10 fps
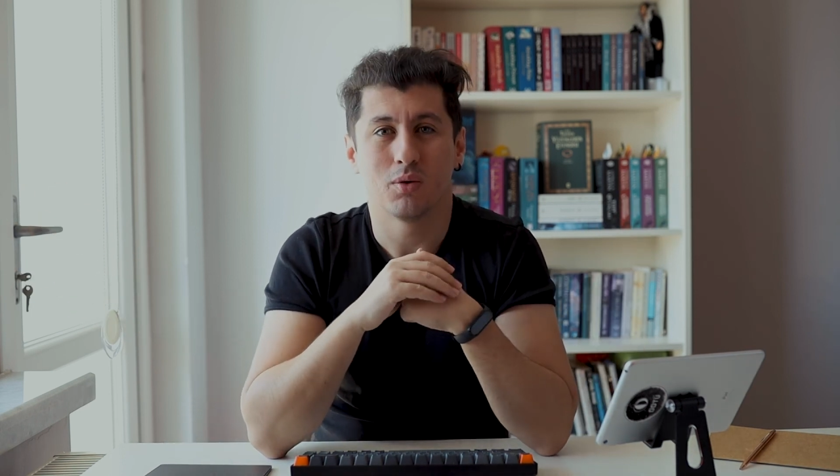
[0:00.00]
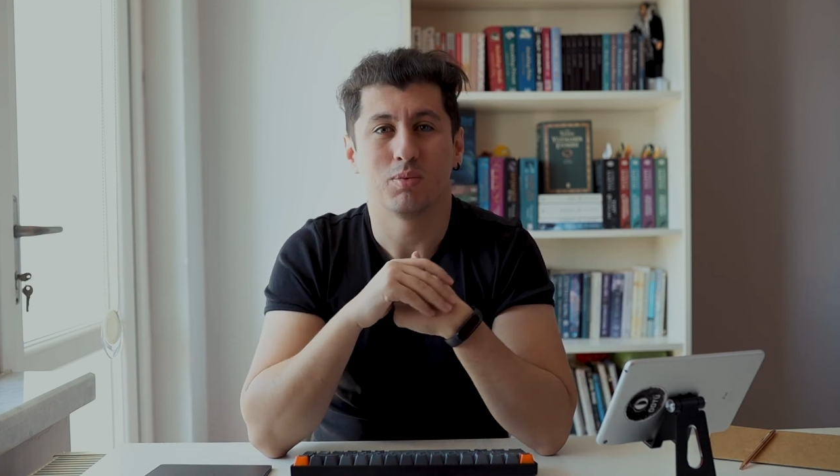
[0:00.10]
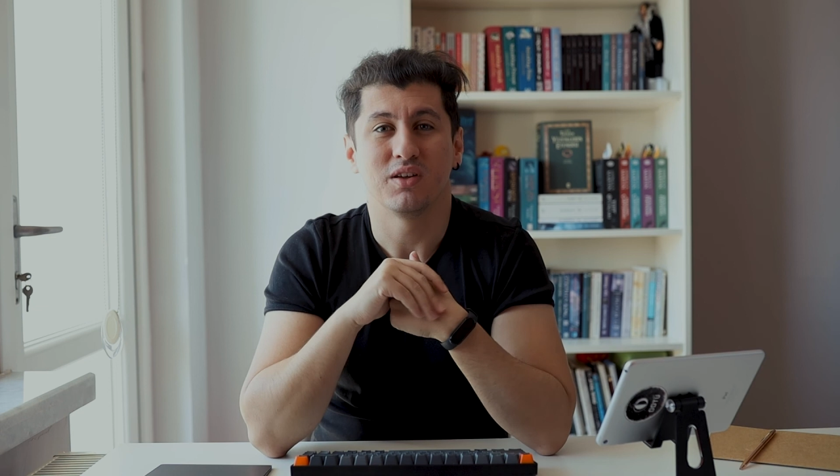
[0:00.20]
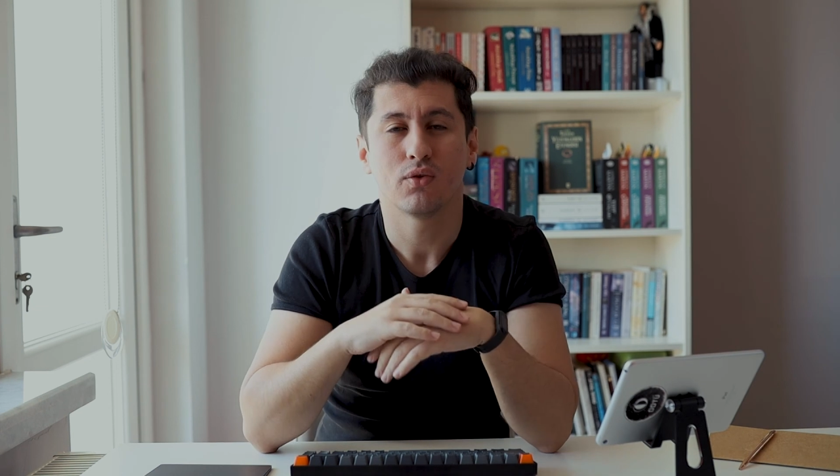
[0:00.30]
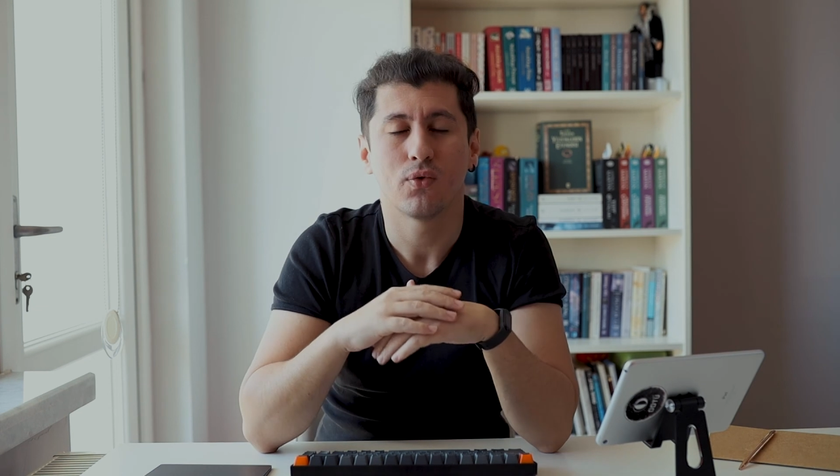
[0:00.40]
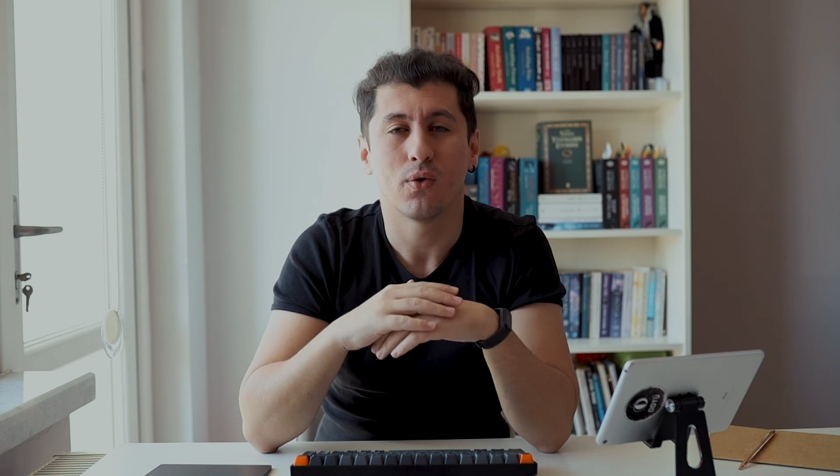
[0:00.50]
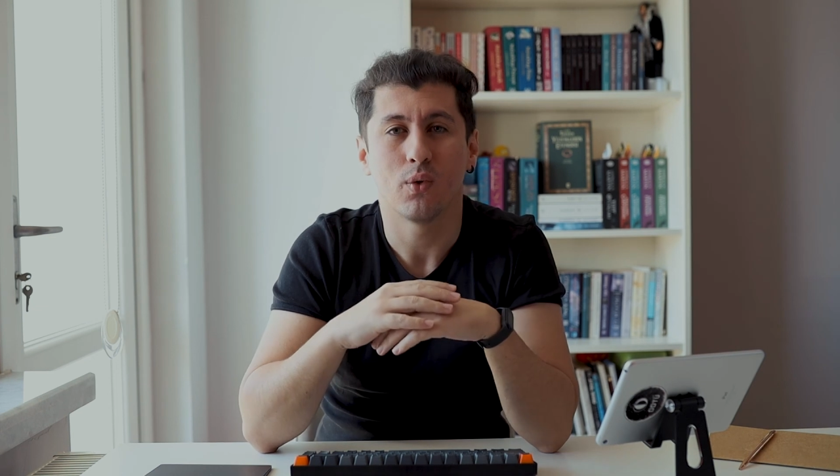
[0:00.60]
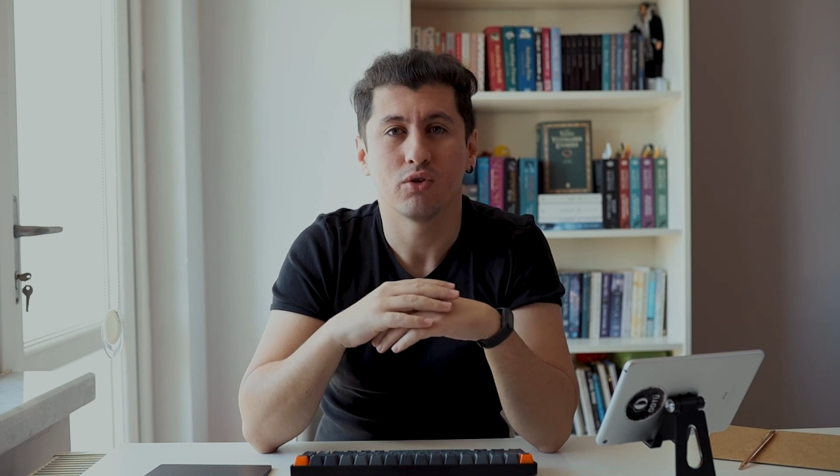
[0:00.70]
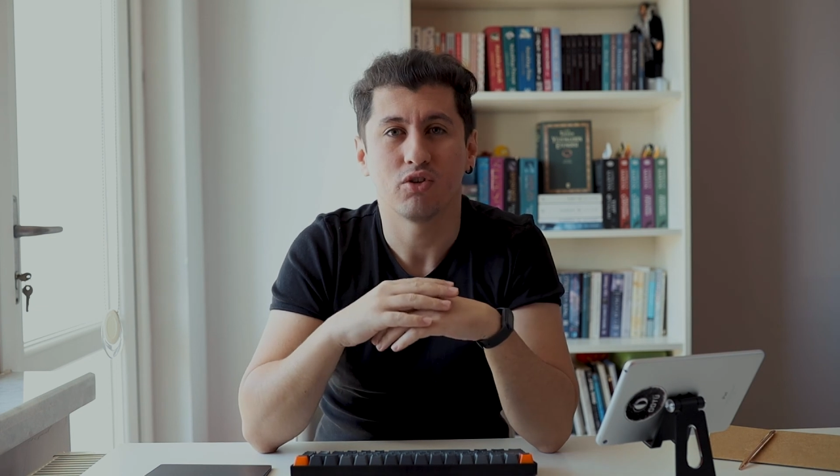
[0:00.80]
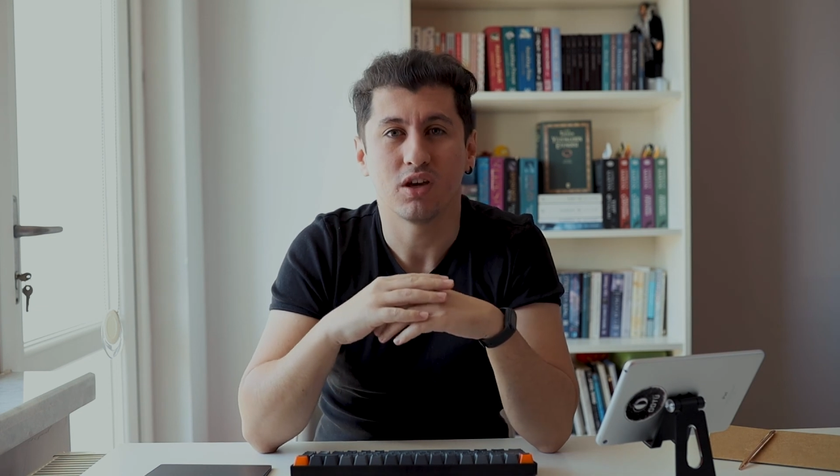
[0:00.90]
Thank you for
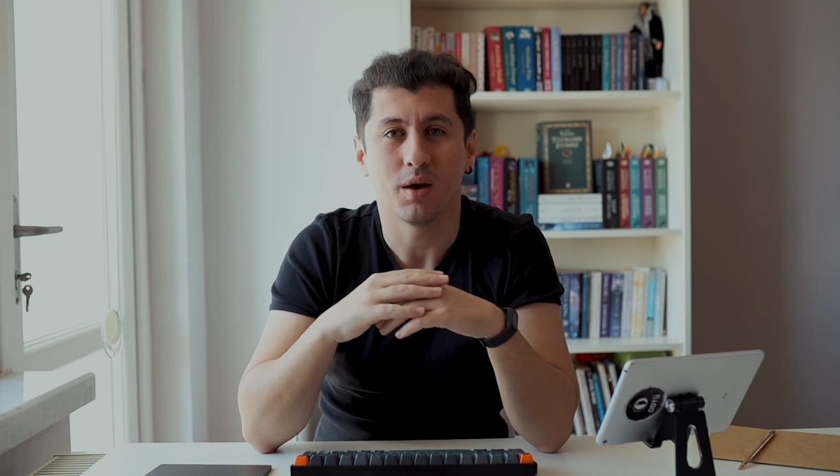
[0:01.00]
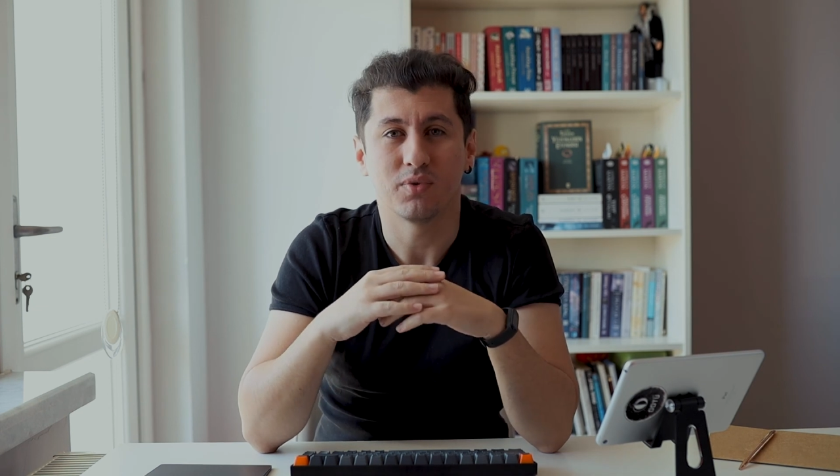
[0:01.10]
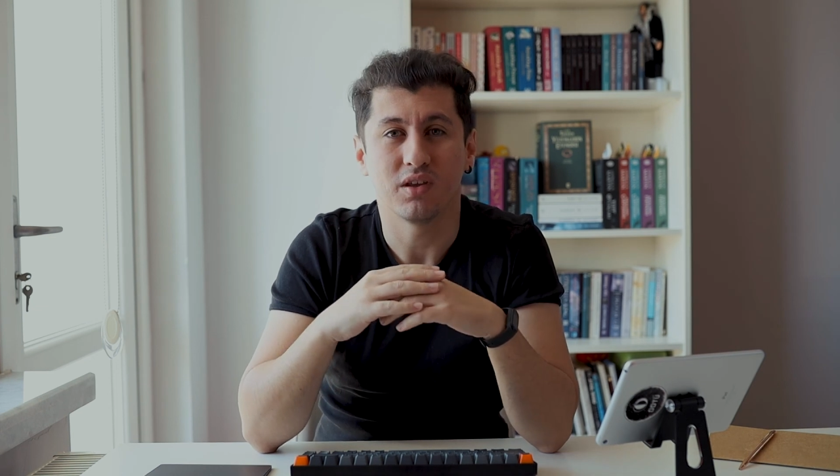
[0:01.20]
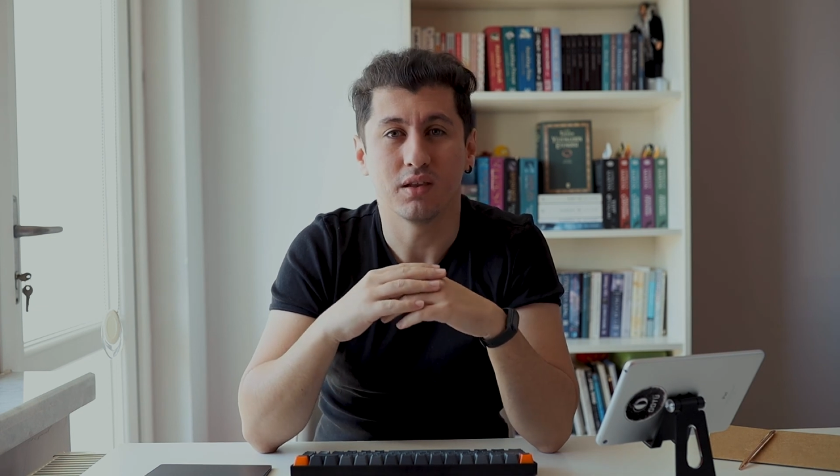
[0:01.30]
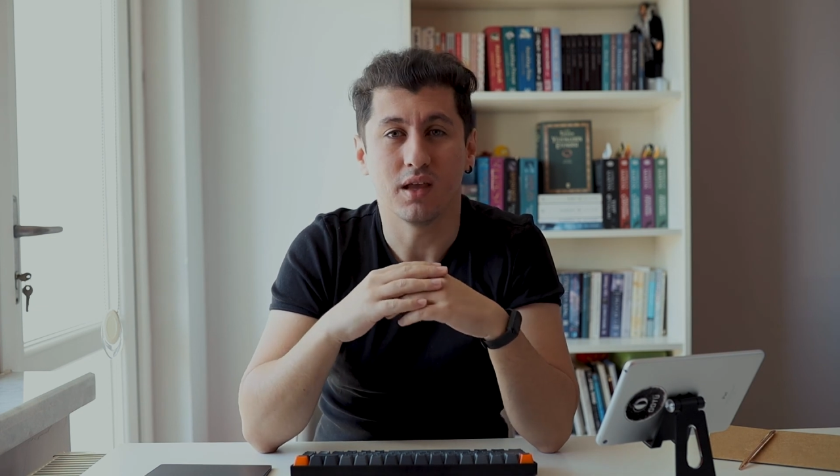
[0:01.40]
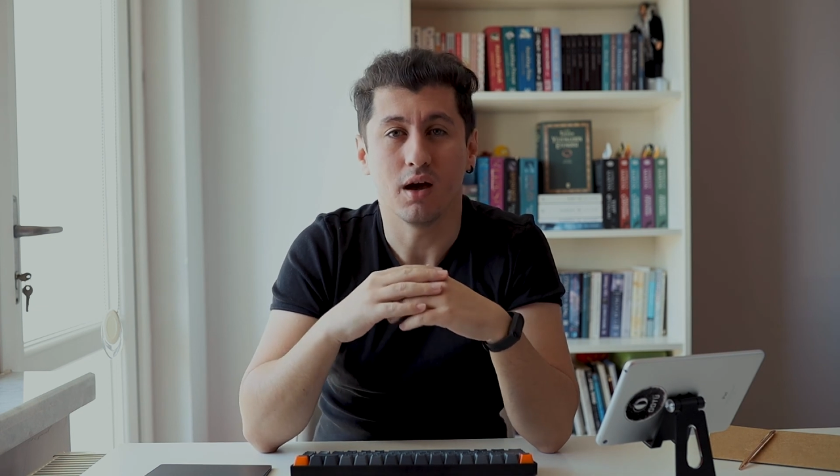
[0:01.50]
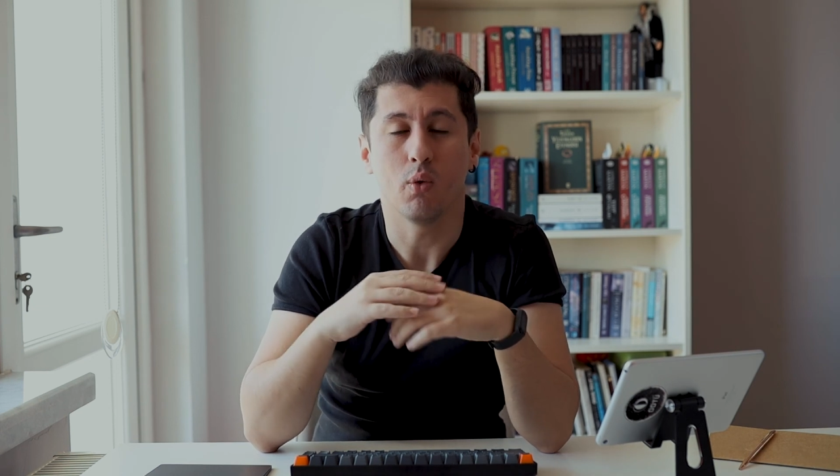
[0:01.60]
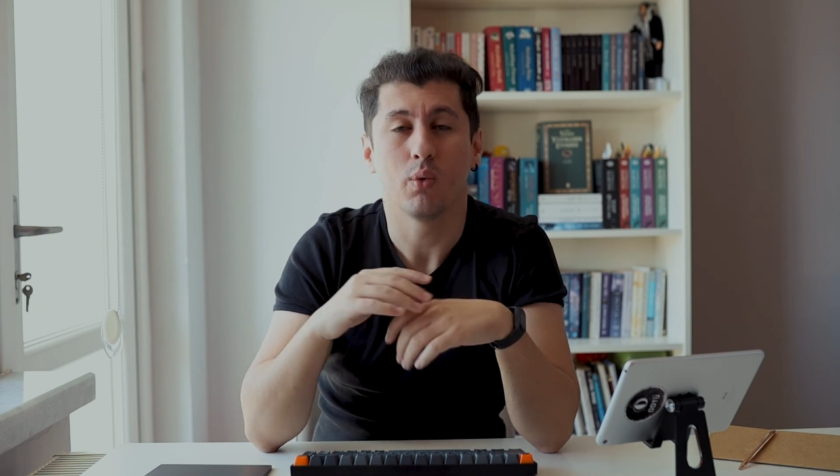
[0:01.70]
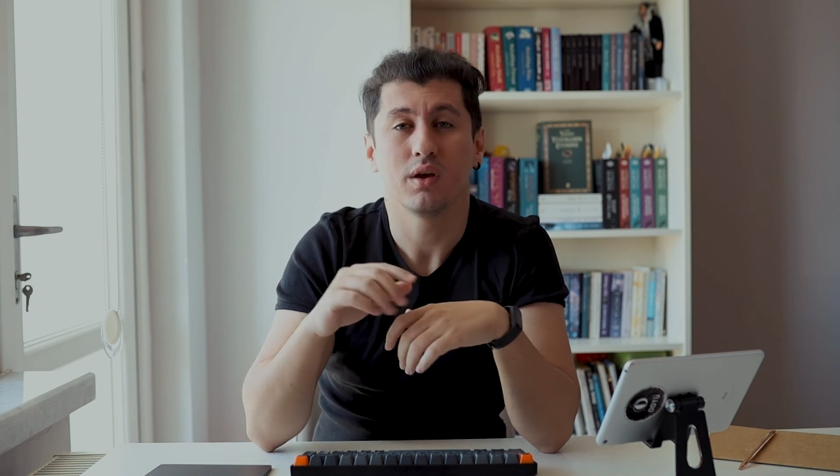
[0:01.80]
watching up till now.